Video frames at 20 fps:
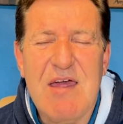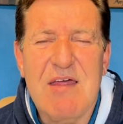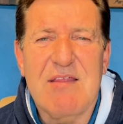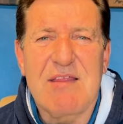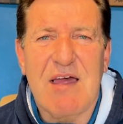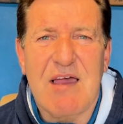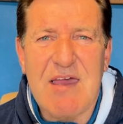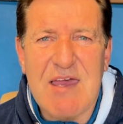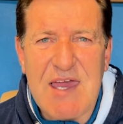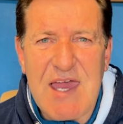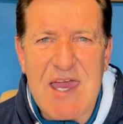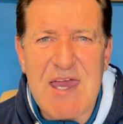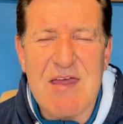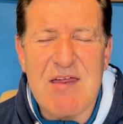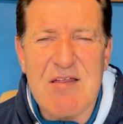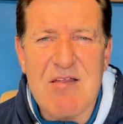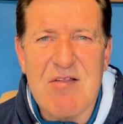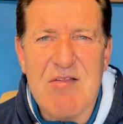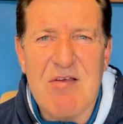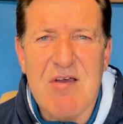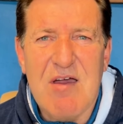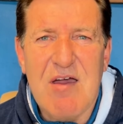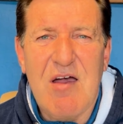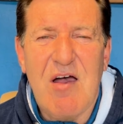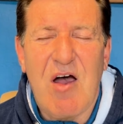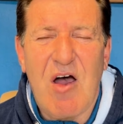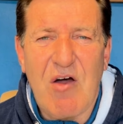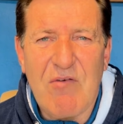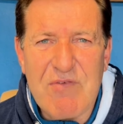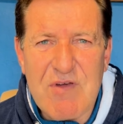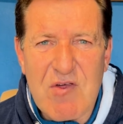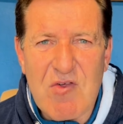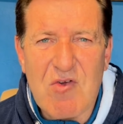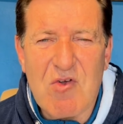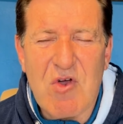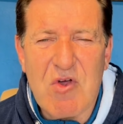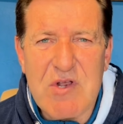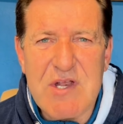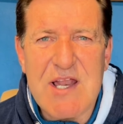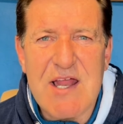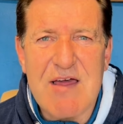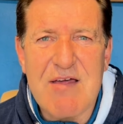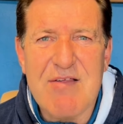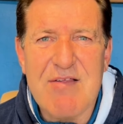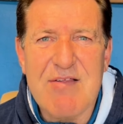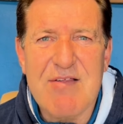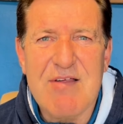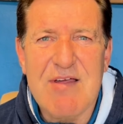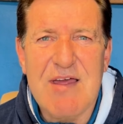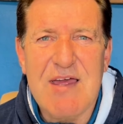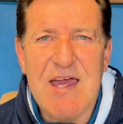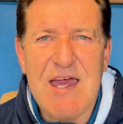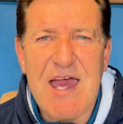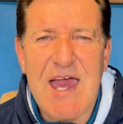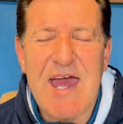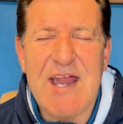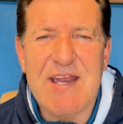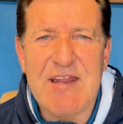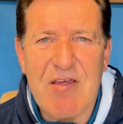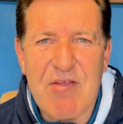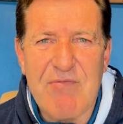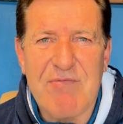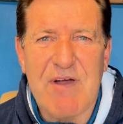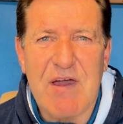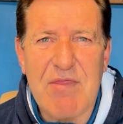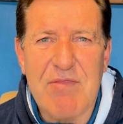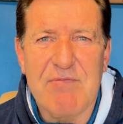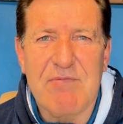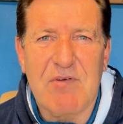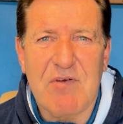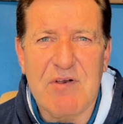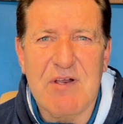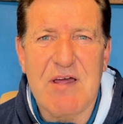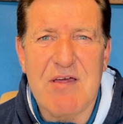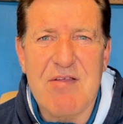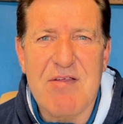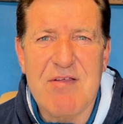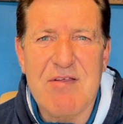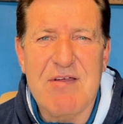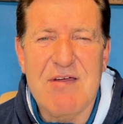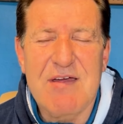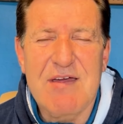the kings of his goodness and his faithfulness.